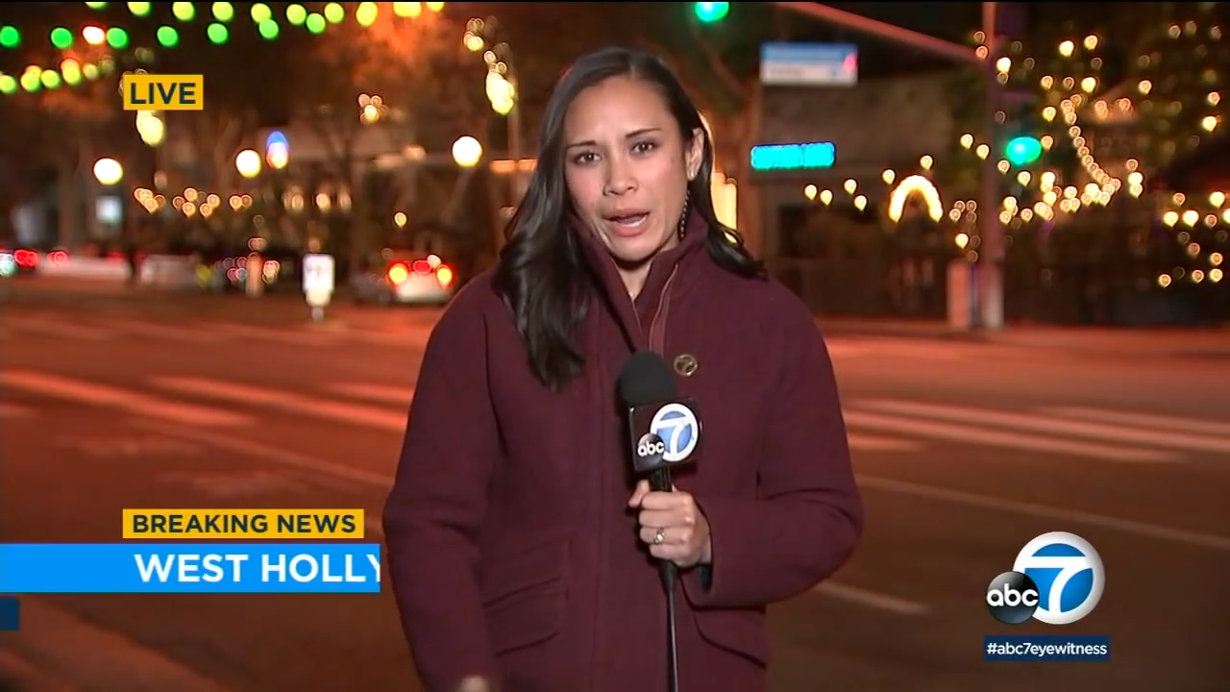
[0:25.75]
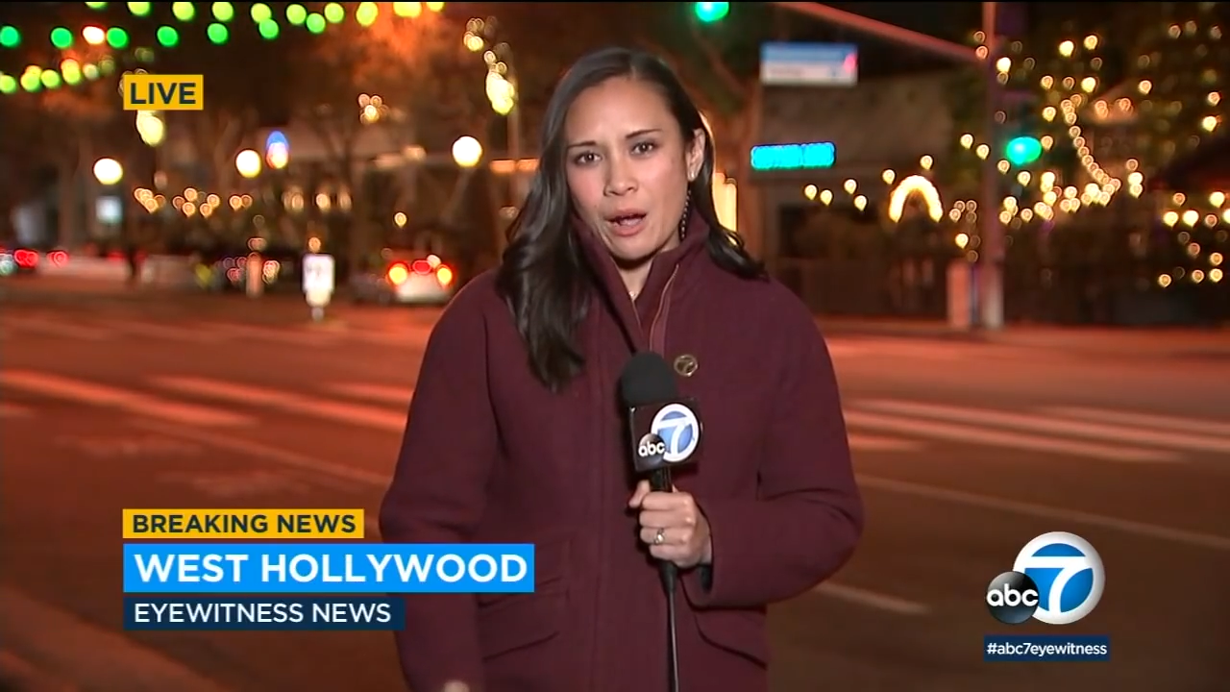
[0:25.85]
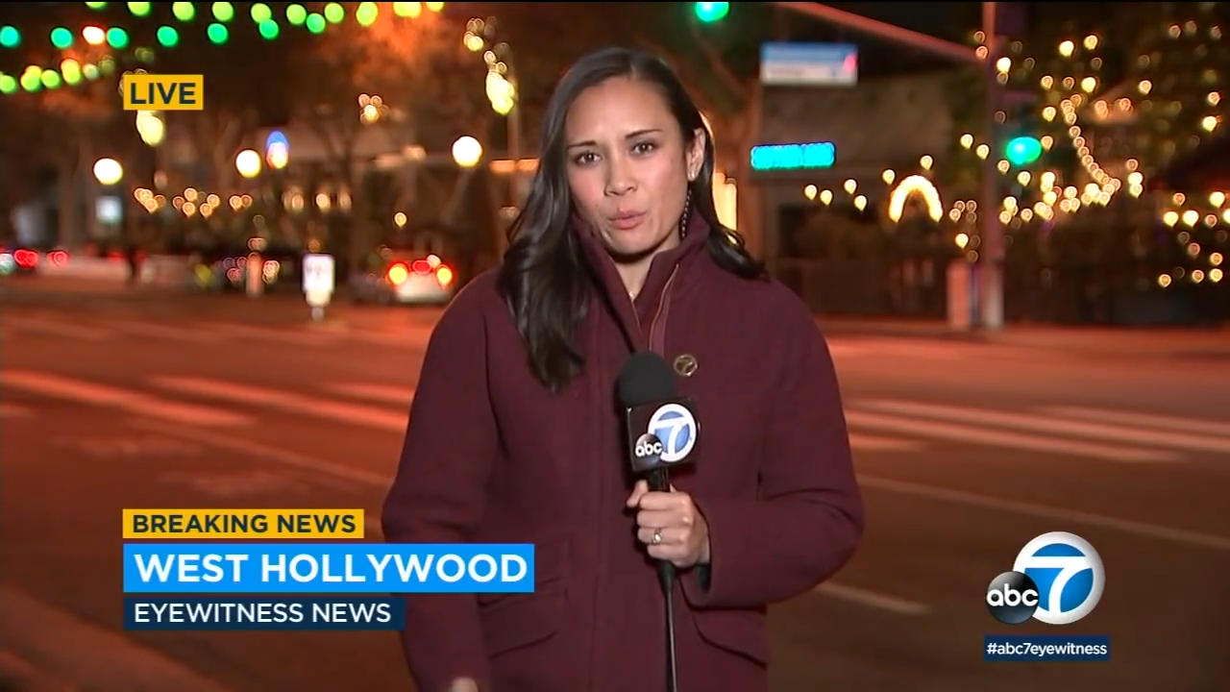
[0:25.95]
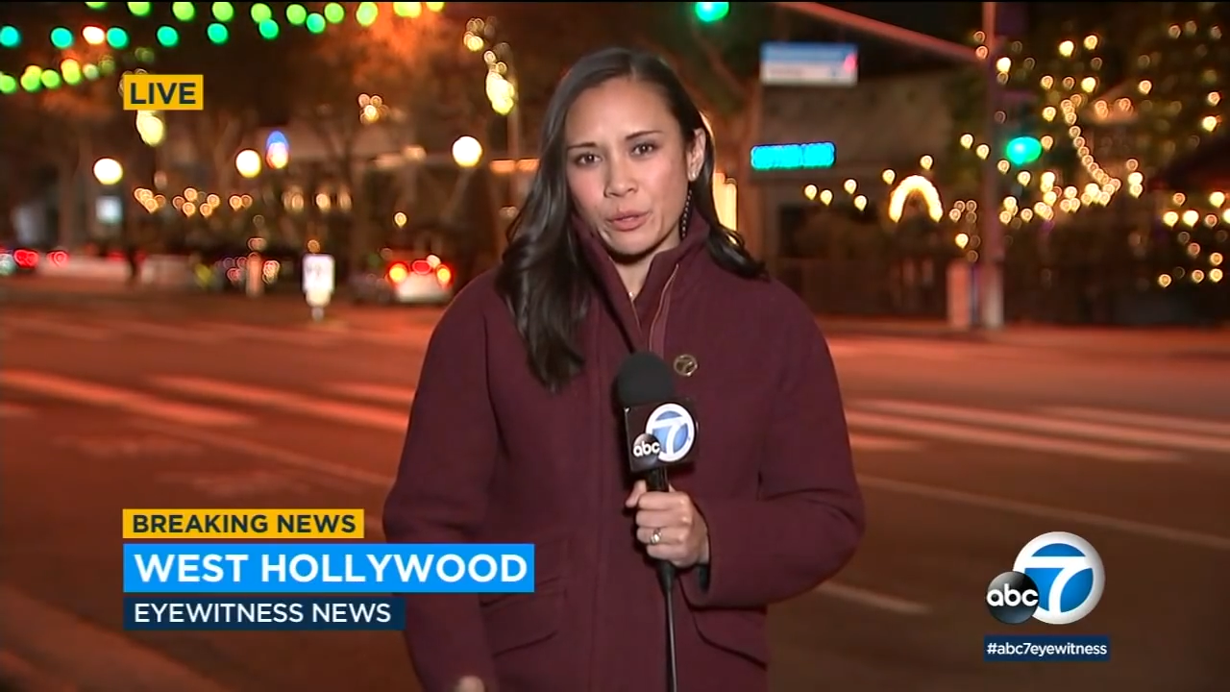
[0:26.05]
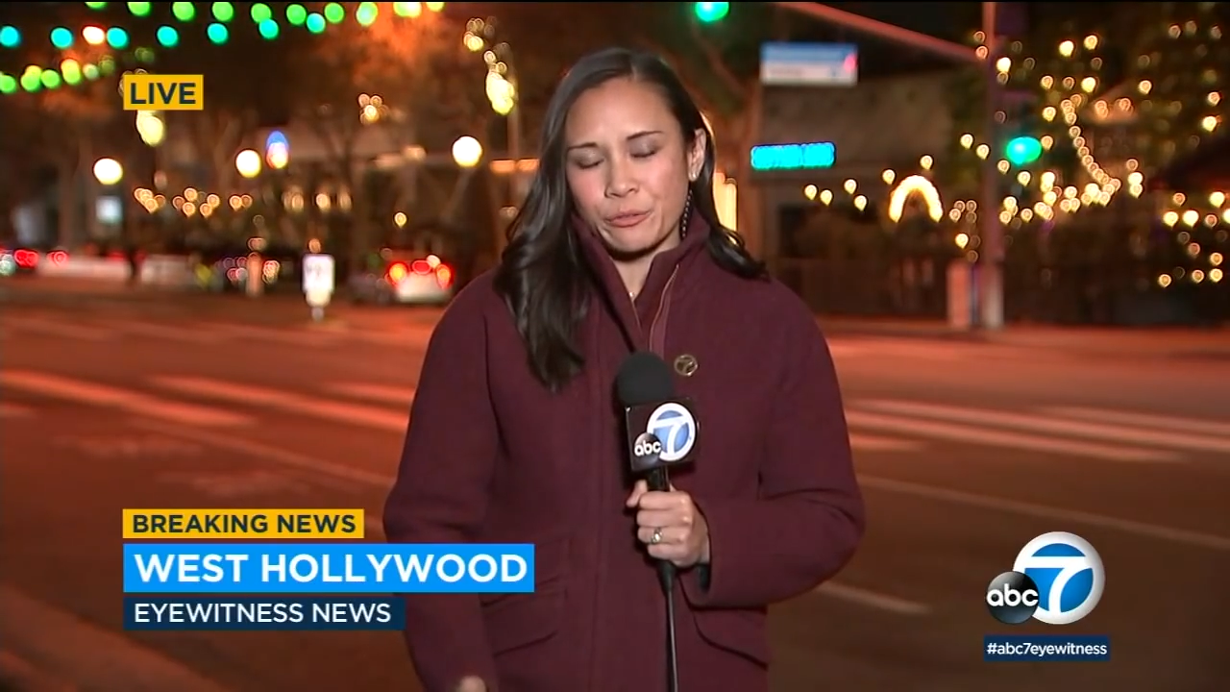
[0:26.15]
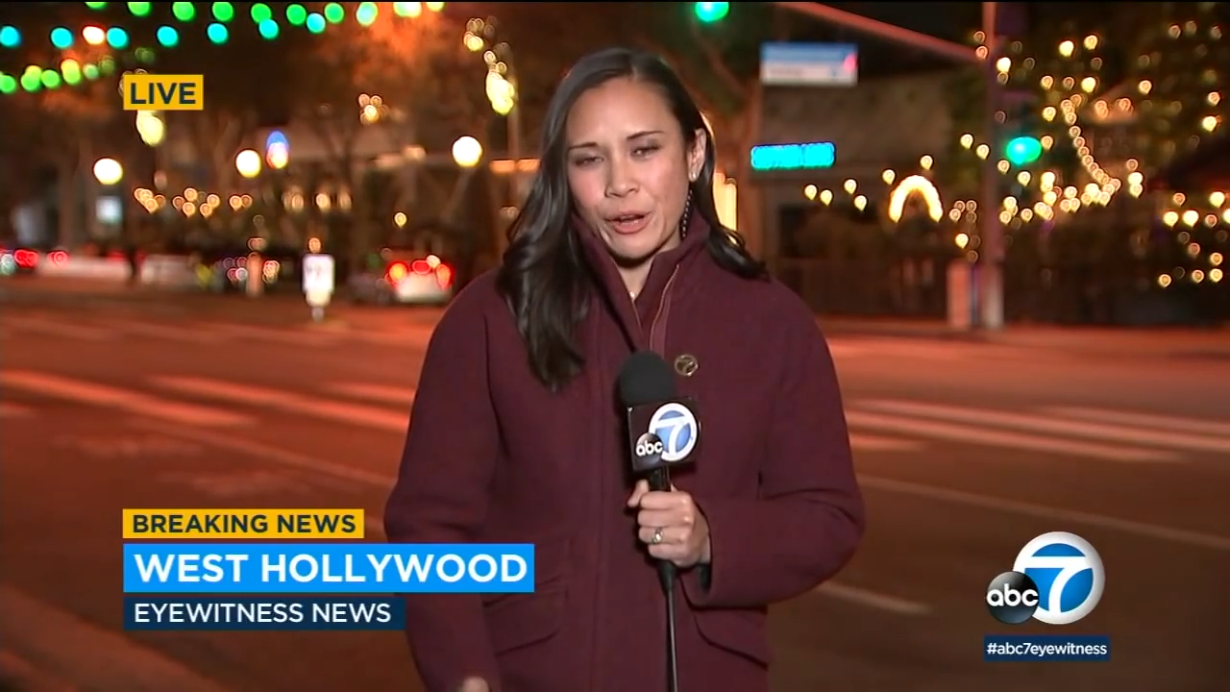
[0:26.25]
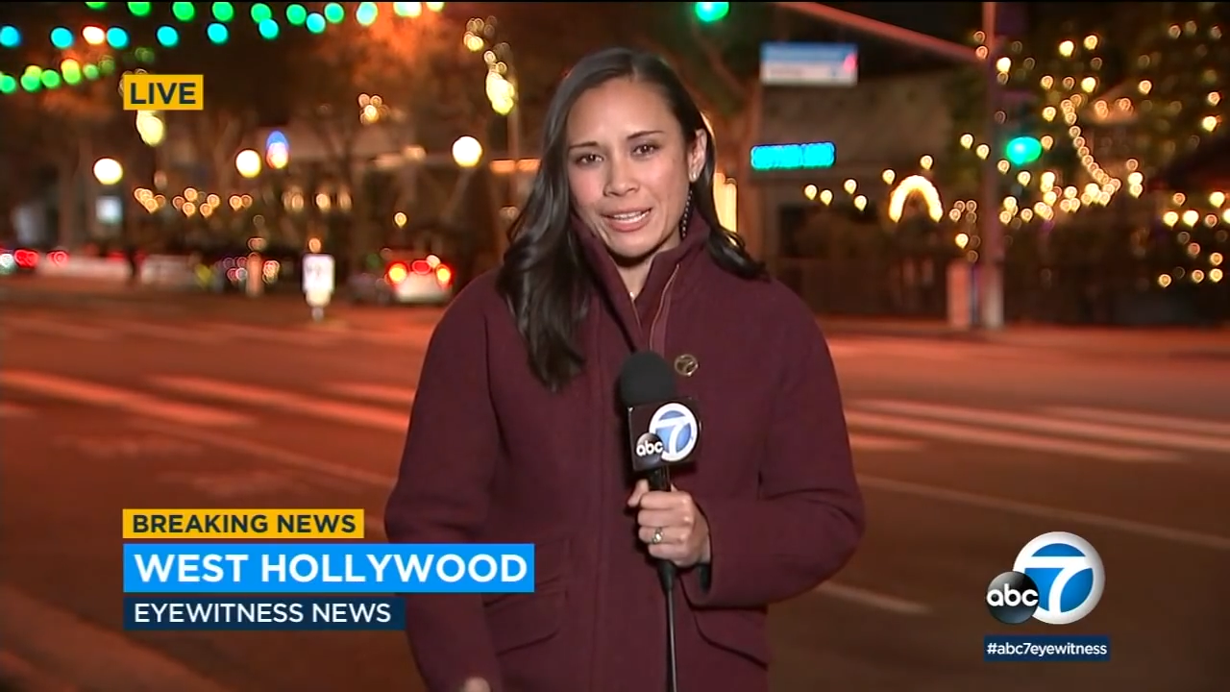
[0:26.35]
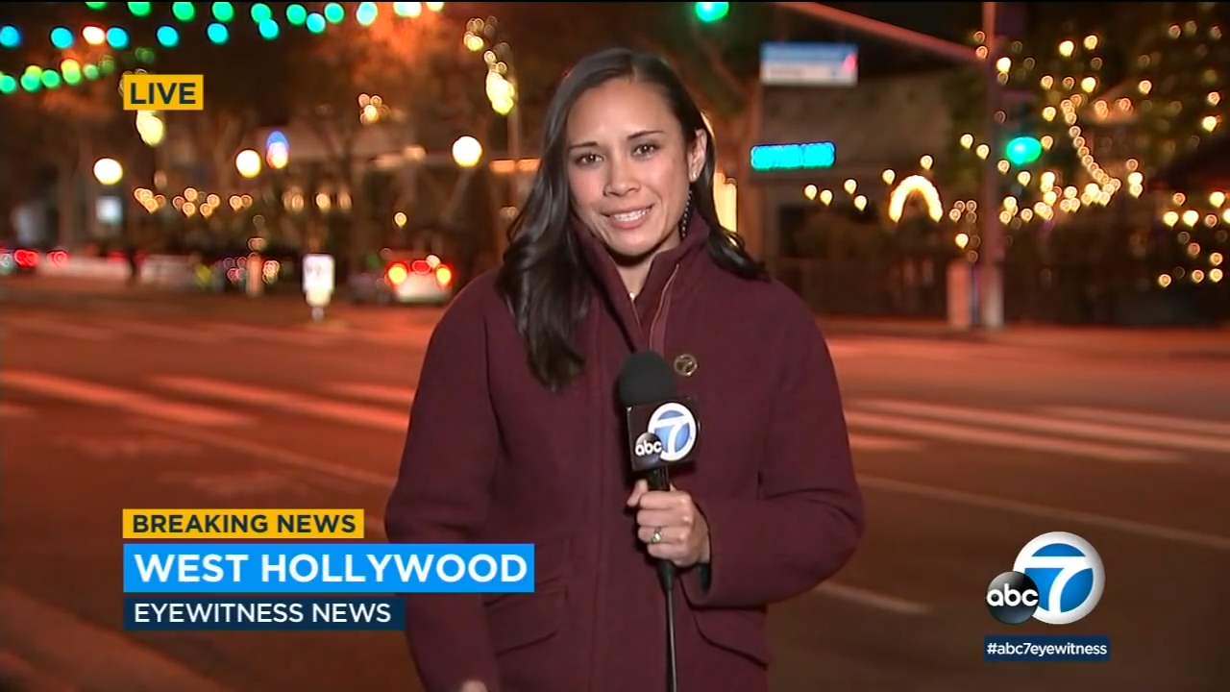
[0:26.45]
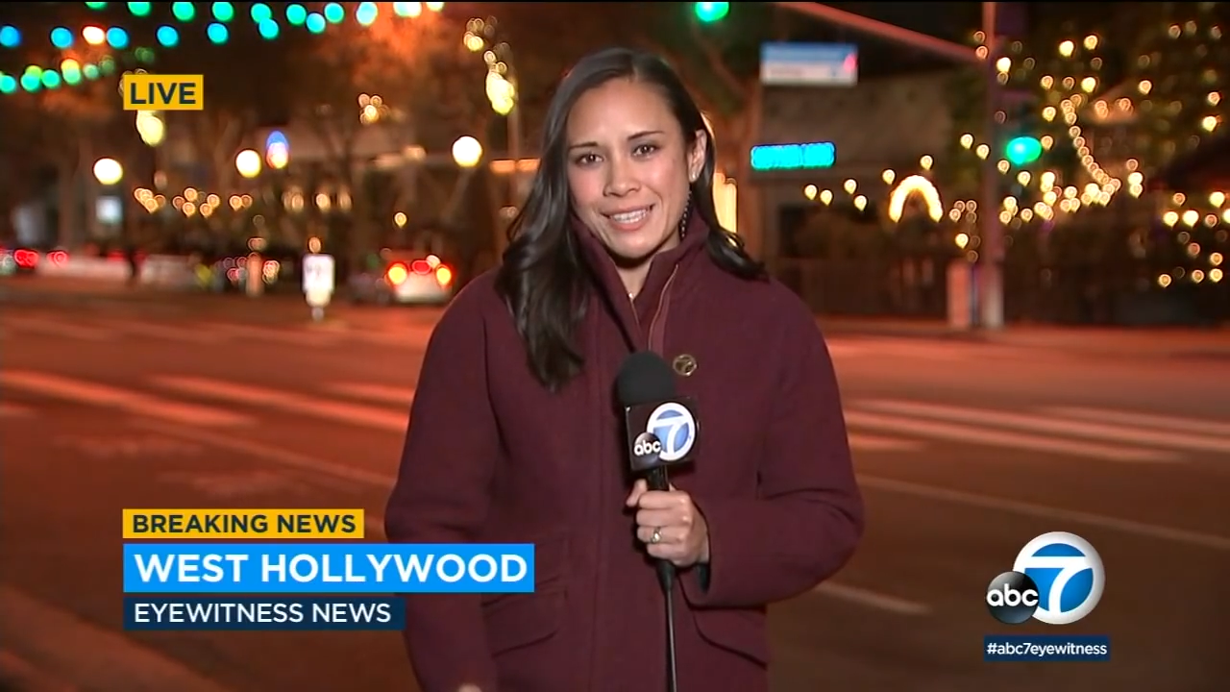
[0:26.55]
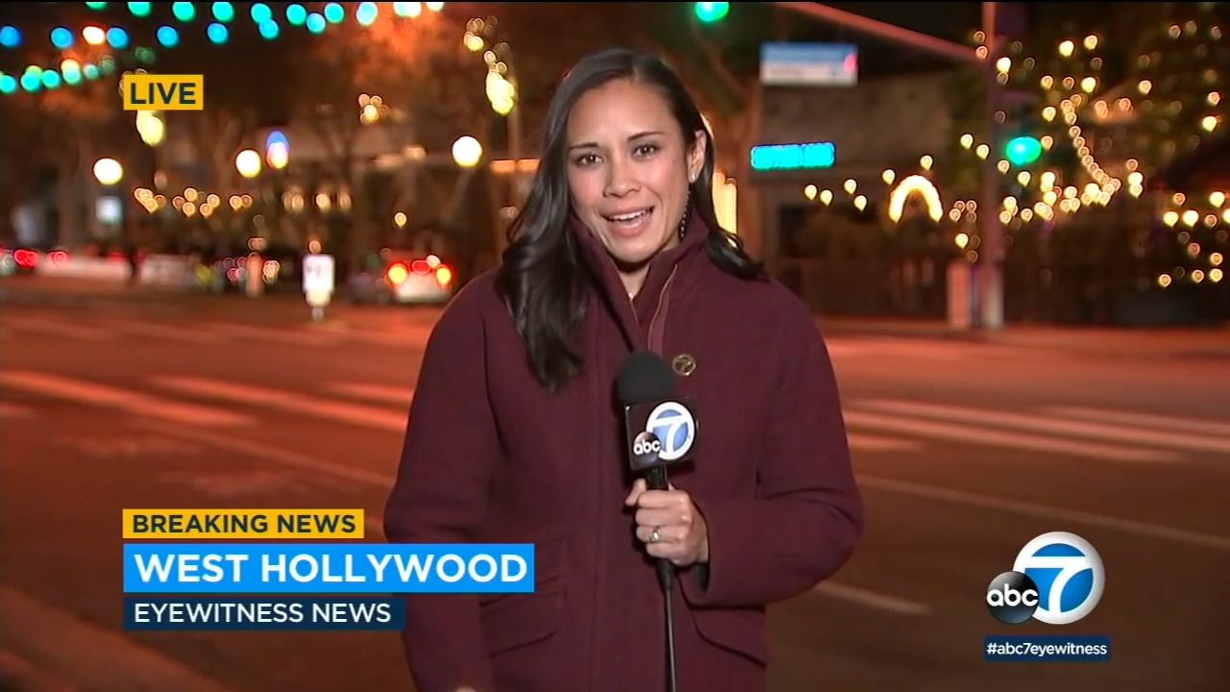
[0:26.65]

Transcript: out with friends